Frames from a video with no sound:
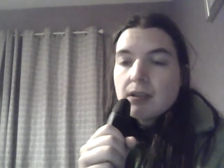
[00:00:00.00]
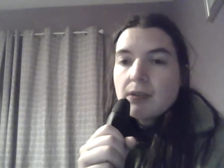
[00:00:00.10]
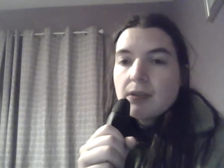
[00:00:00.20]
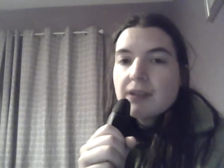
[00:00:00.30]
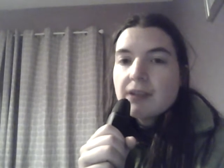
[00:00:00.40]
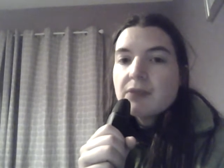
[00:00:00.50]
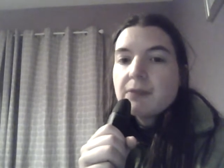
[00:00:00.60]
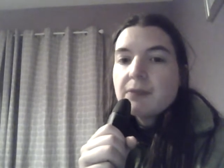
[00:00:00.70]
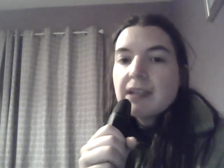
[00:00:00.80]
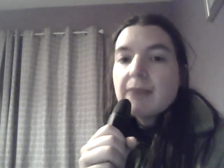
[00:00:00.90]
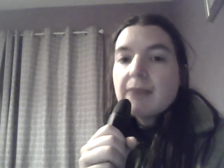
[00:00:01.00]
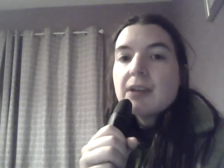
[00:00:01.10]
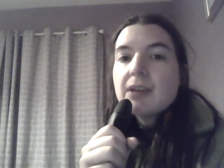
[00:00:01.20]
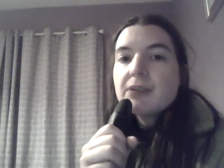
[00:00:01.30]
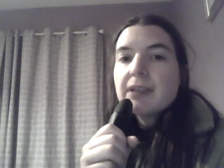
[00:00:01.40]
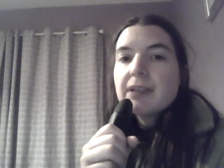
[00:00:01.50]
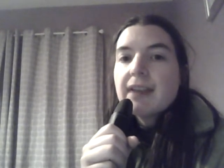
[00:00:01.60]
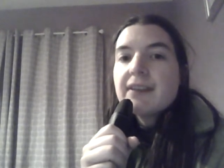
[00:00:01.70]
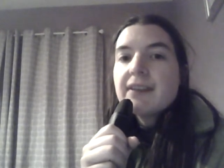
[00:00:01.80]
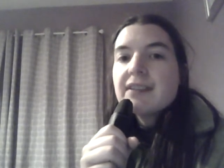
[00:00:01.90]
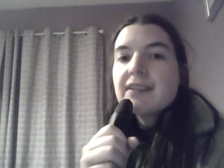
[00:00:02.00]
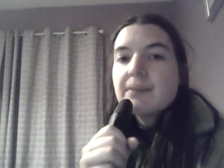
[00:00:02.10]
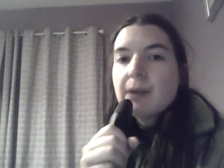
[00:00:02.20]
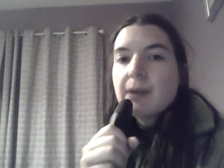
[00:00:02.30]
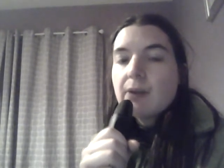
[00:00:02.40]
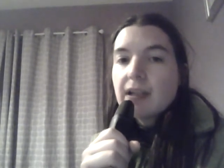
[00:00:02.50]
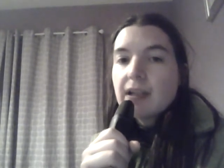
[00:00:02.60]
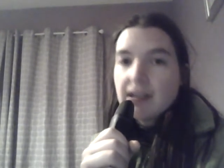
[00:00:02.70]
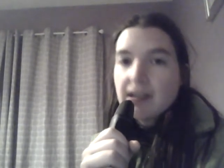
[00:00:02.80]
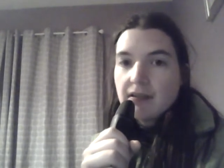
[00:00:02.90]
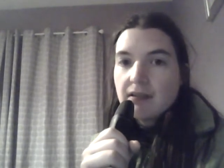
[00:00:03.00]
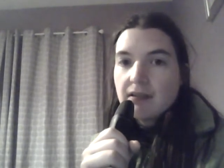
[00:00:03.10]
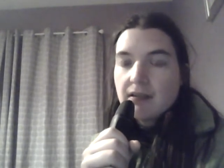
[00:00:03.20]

on social media. I'm not doing that. This is my work here.